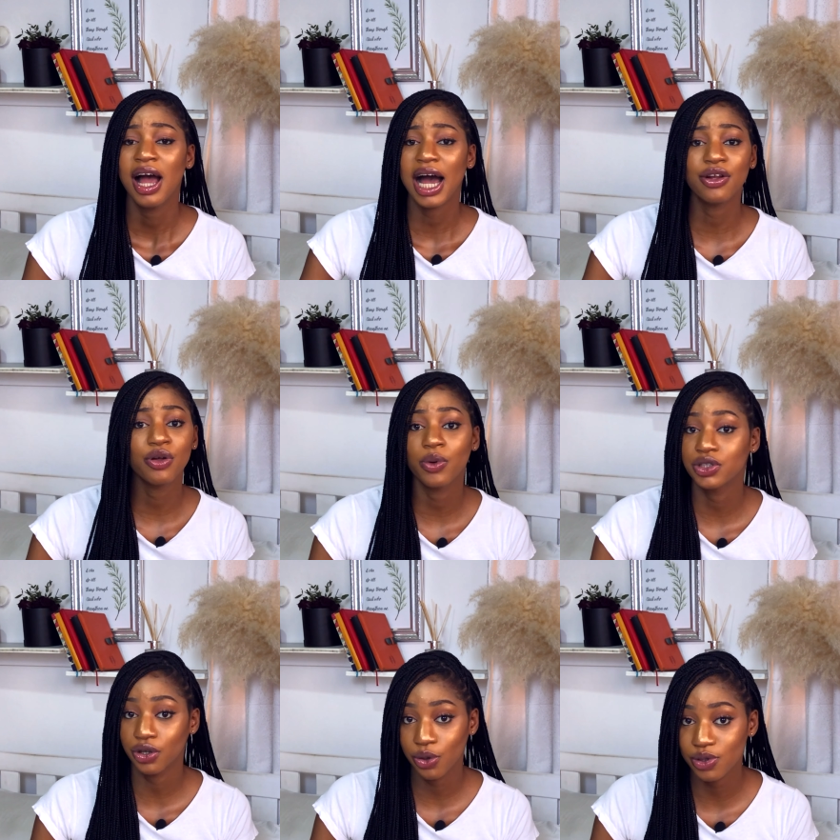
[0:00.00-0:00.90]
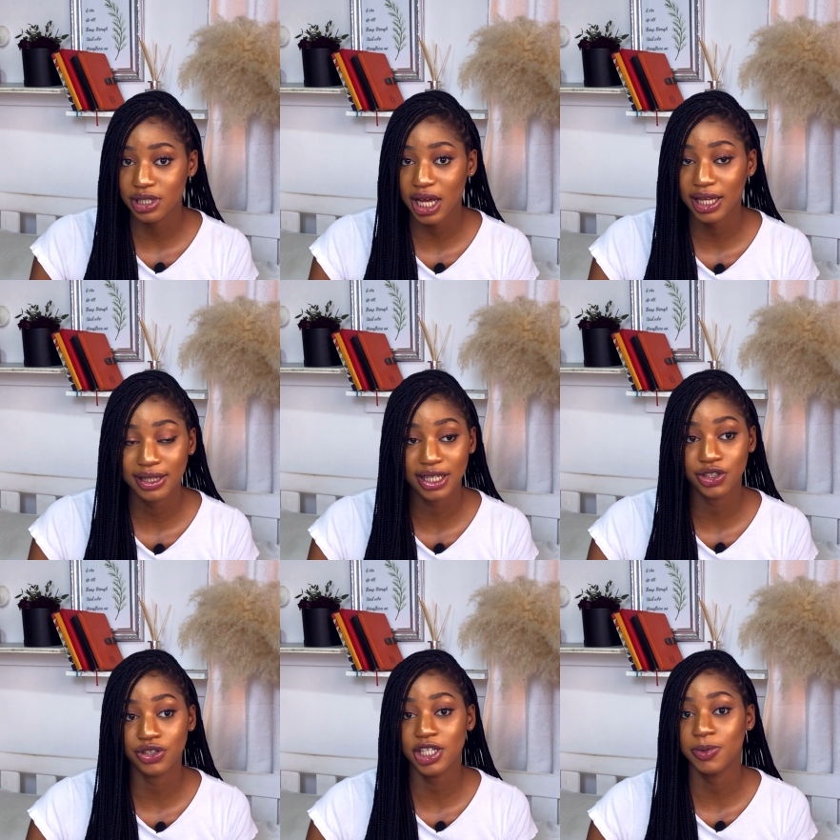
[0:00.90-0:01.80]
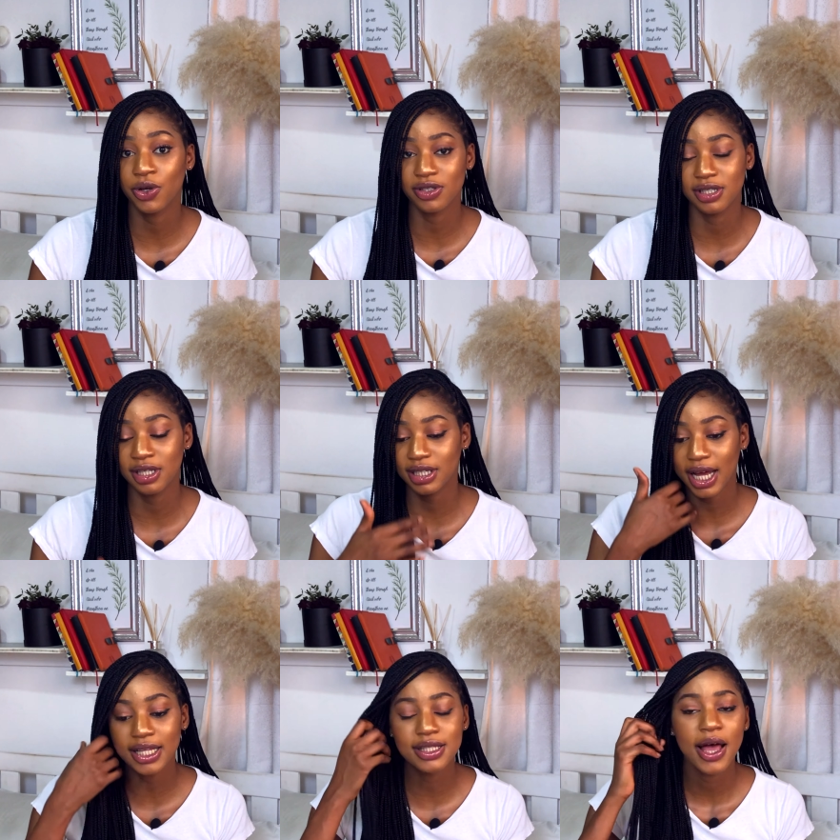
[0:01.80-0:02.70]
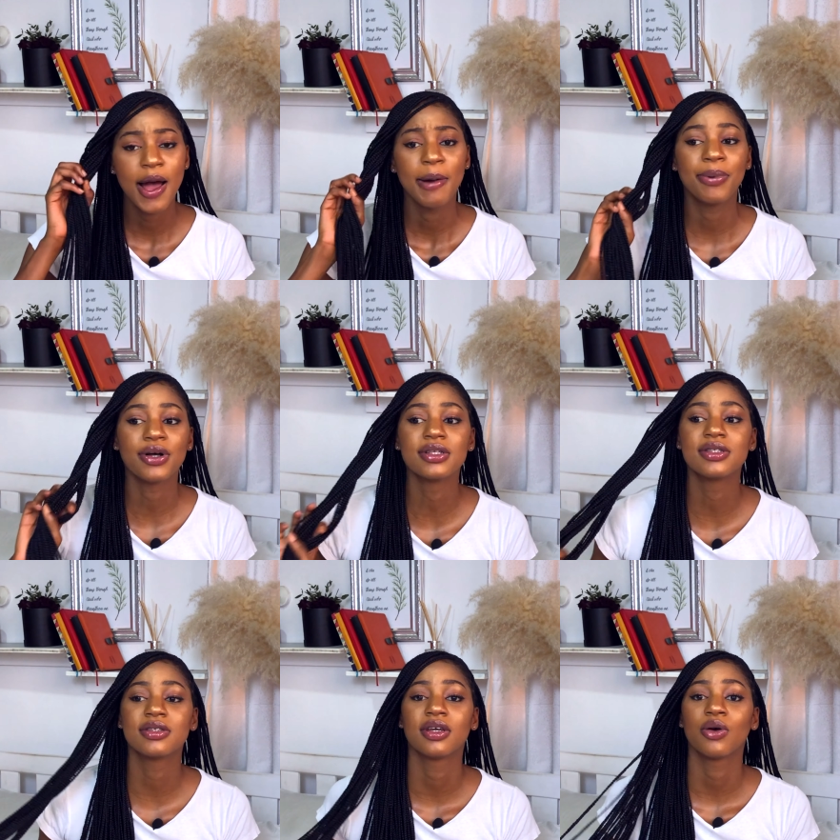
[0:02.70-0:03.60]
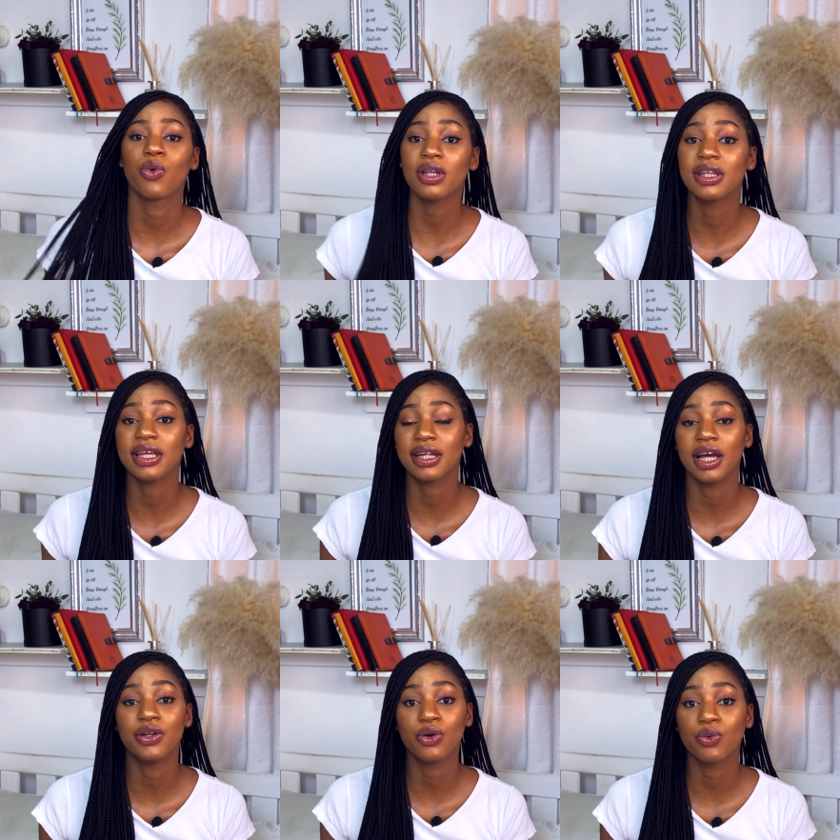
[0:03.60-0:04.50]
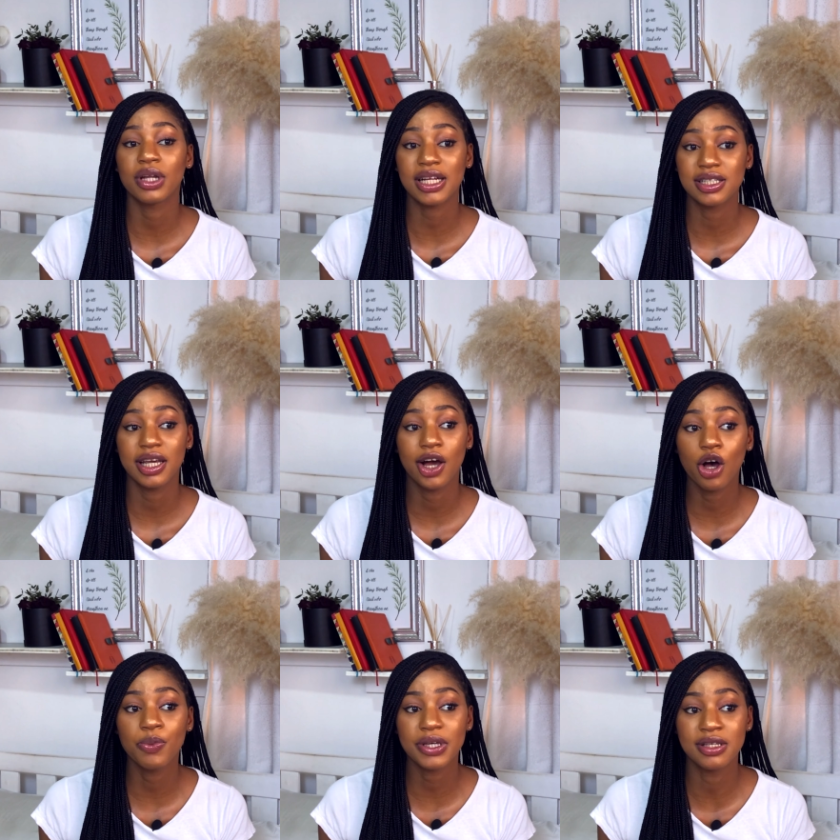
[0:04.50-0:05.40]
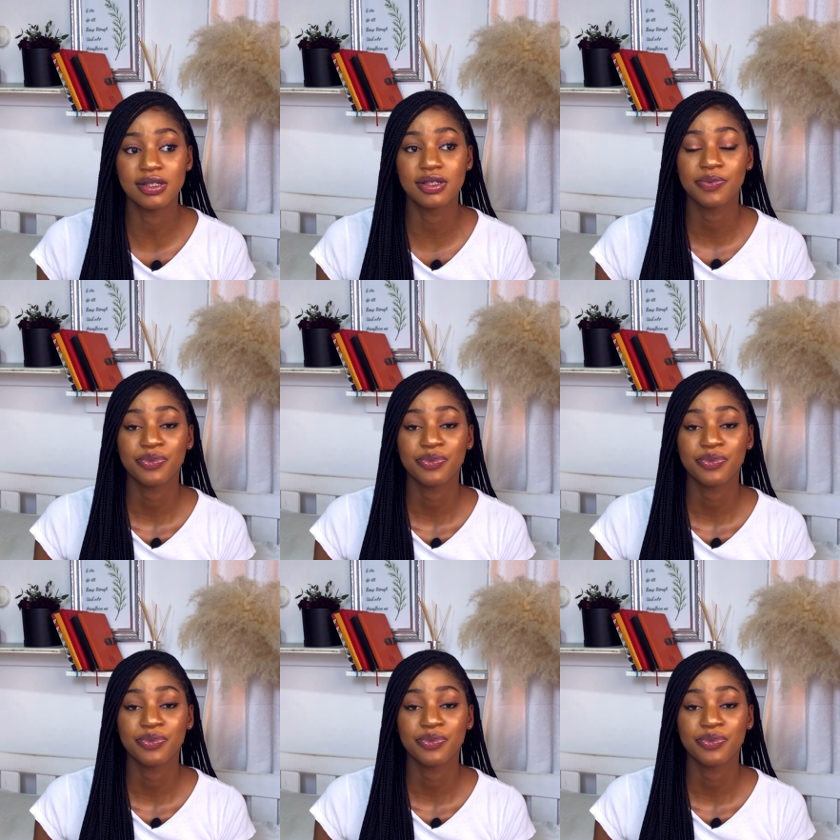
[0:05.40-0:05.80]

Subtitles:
I don't know what your goals are that you're trying to be consistent at, but one thing that I know would actually help is